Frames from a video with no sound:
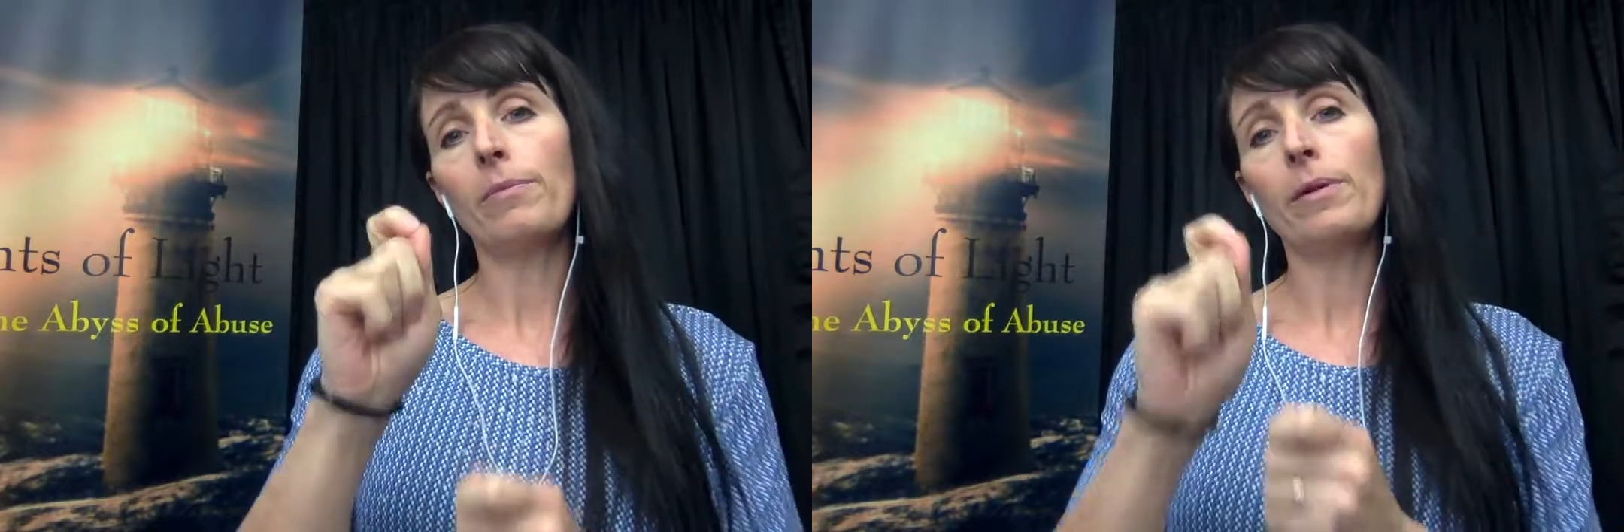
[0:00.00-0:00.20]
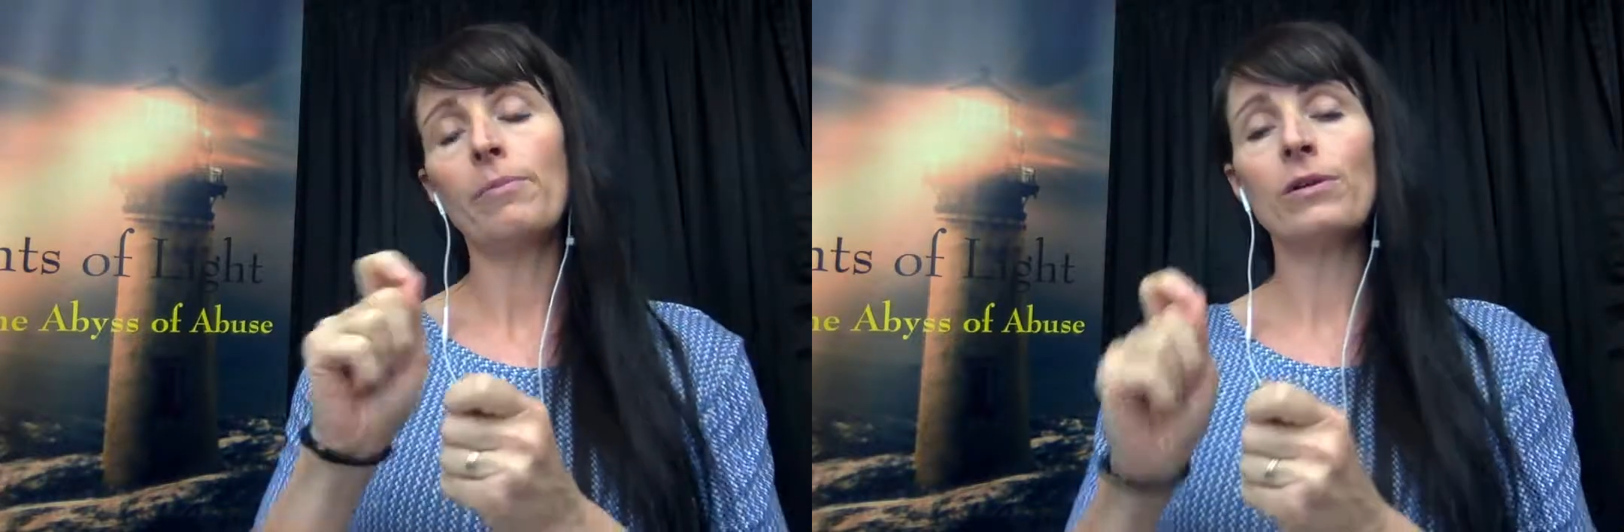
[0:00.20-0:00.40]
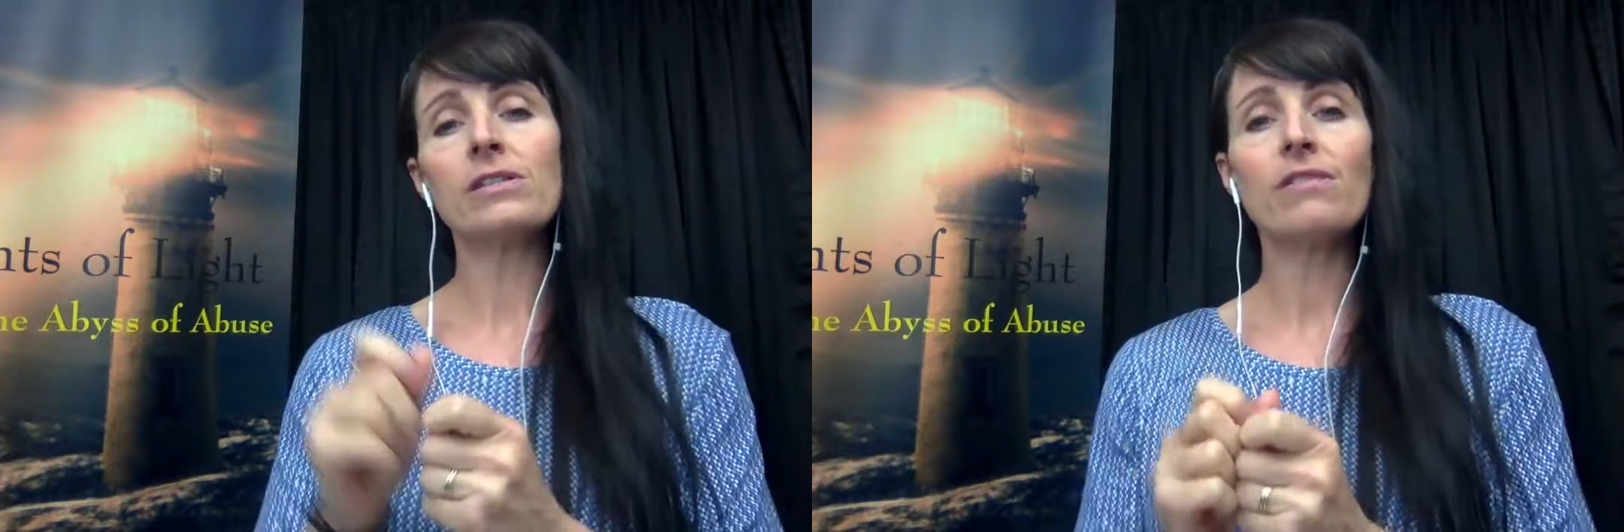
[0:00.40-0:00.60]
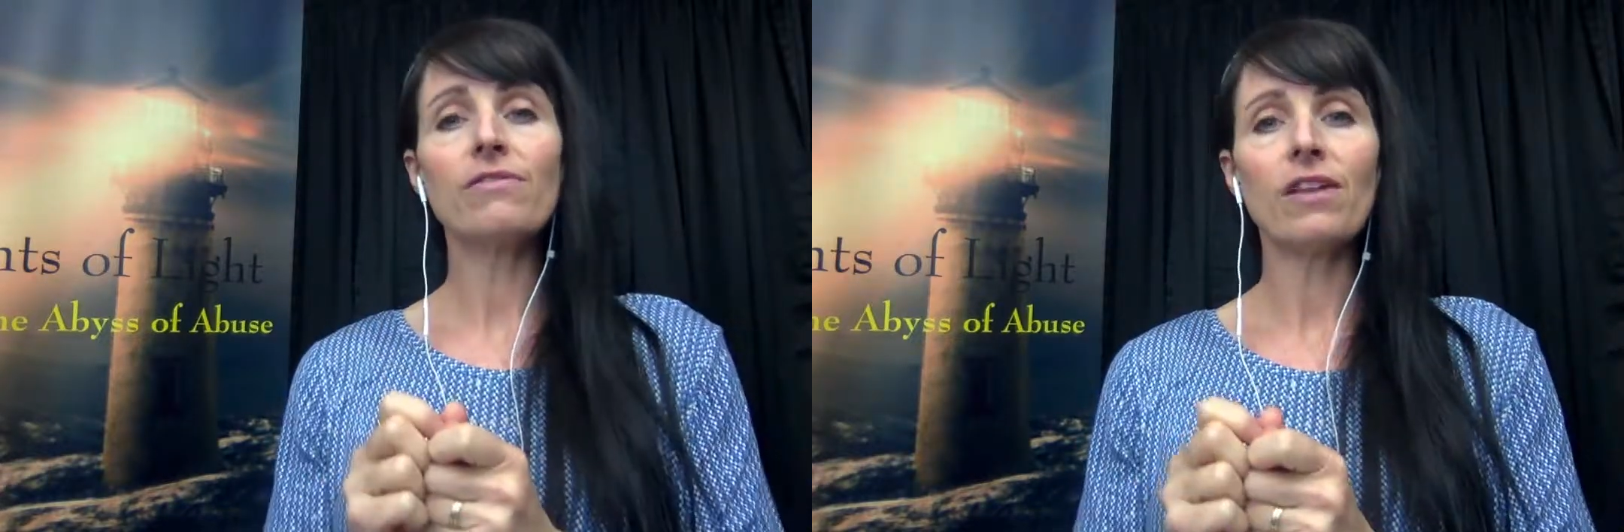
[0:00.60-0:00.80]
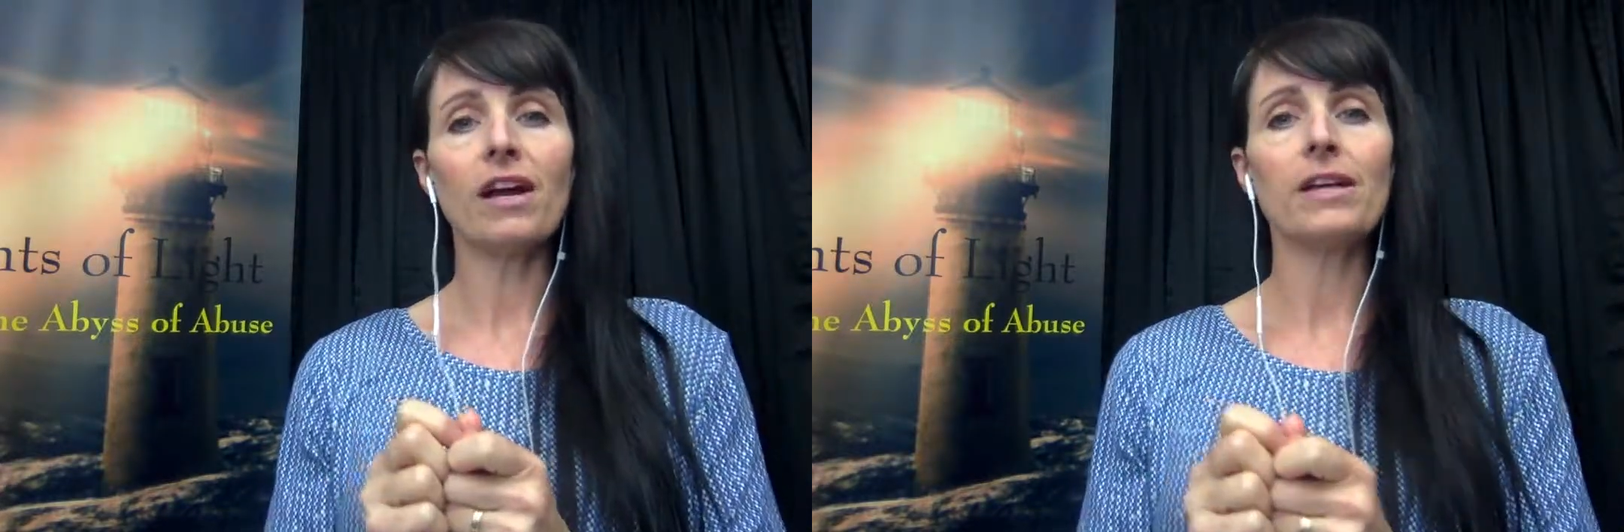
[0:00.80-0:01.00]
Pinpoints of
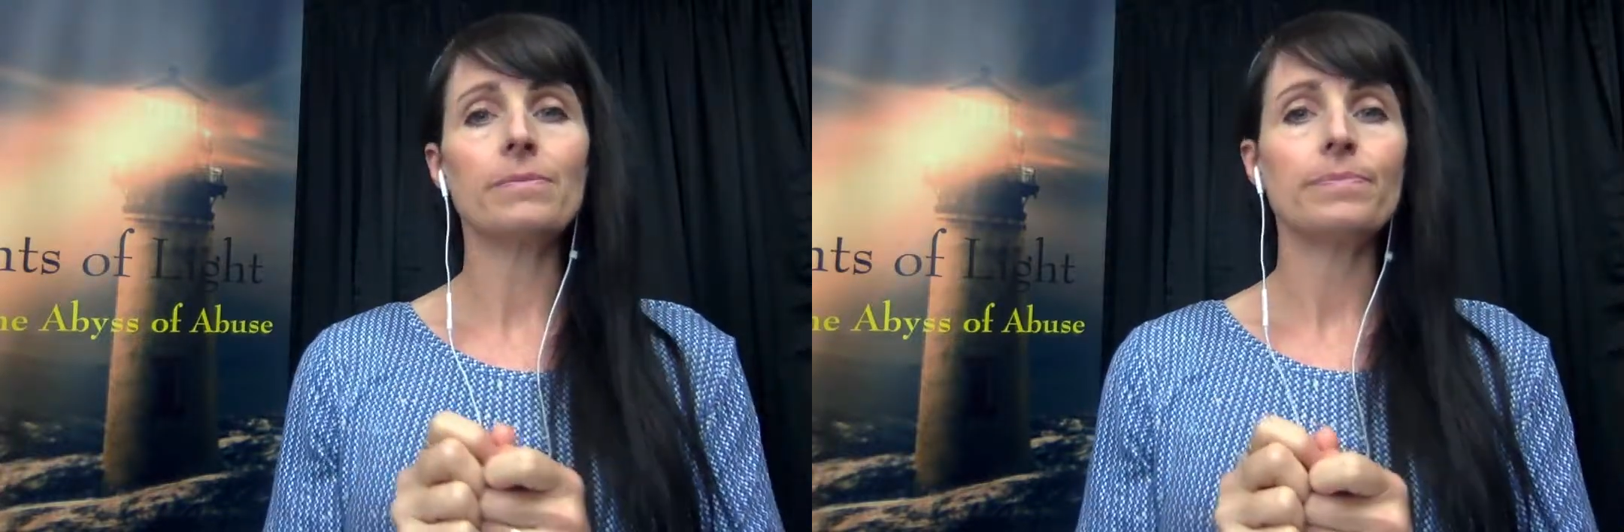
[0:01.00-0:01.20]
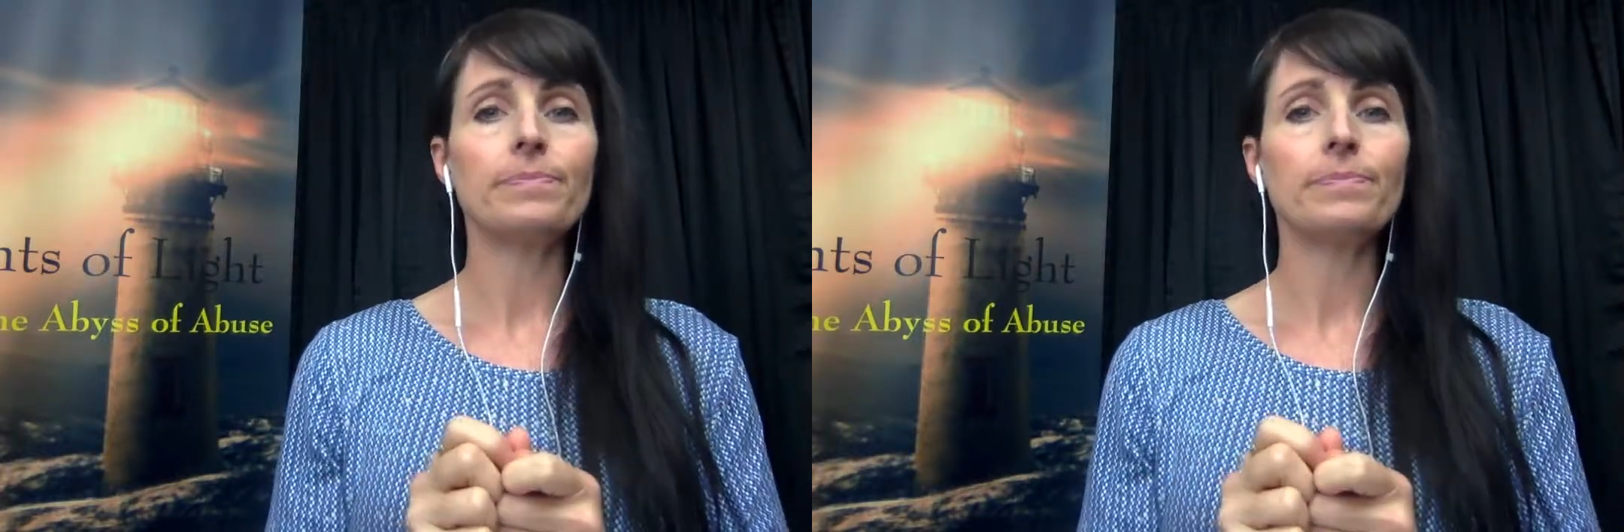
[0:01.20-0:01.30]
Light,